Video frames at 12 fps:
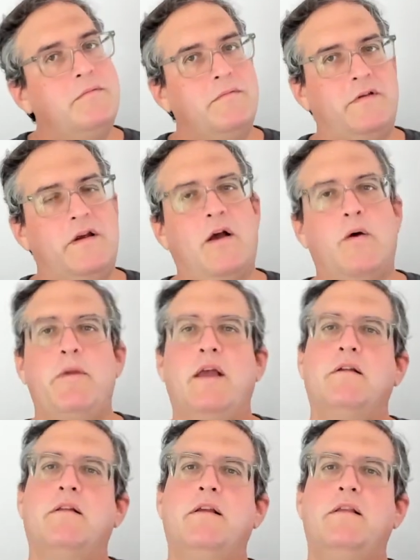See how I'm
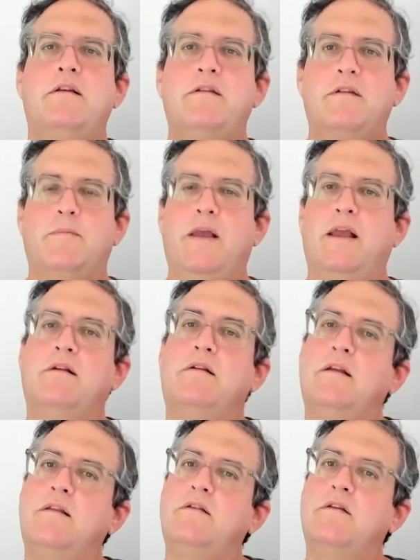handling this? I'm
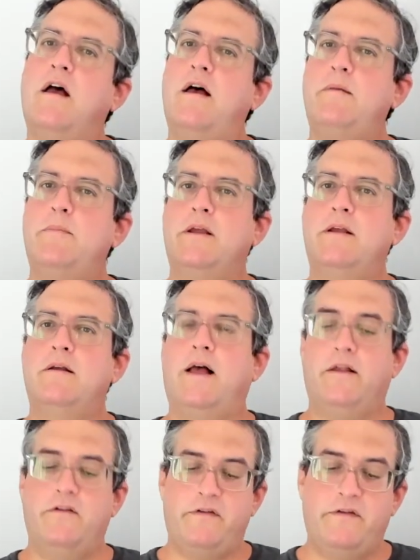handling this calmly.
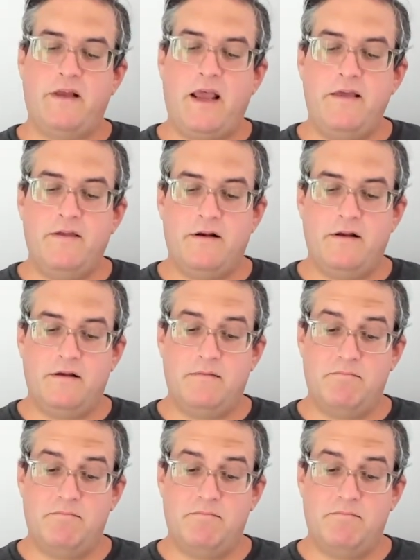I'll just say that,